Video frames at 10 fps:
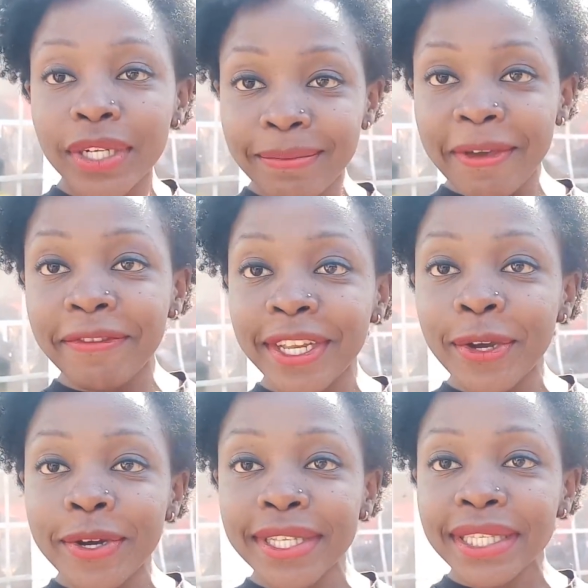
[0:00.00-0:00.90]
watched my
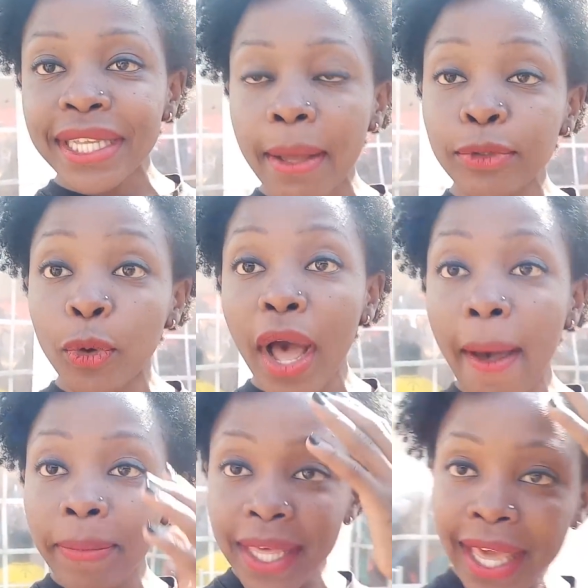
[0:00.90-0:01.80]
videos. I'm so
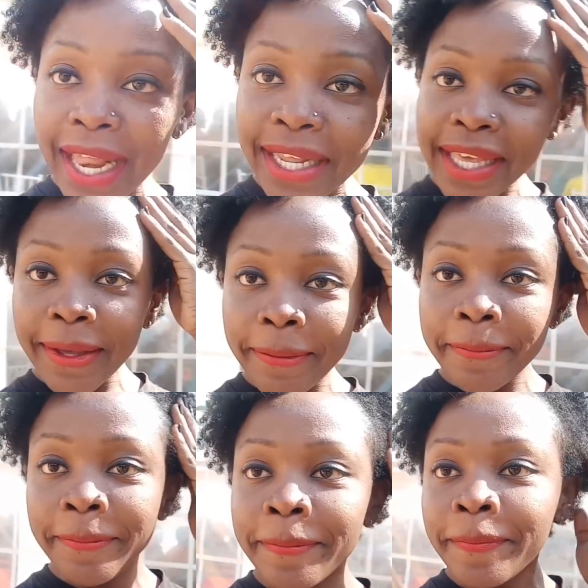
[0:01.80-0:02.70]
happy. And him.